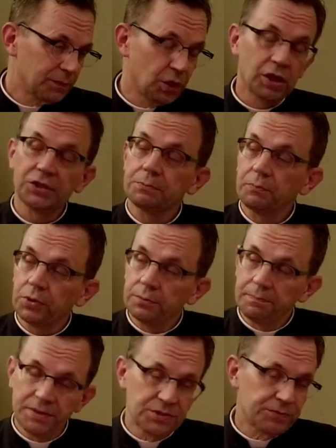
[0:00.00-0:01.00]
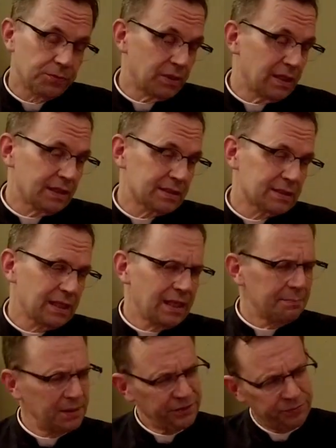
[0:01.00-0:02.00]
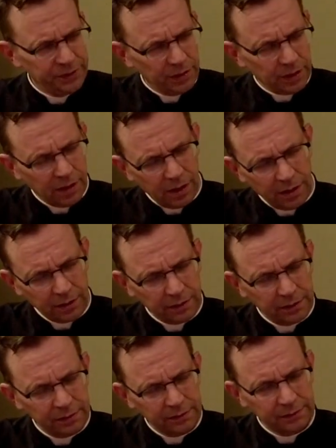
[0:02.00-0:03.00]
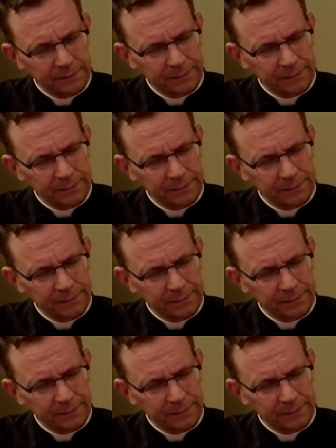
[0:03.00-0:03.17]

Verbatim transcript: to God's purpose for us. But if we are hard,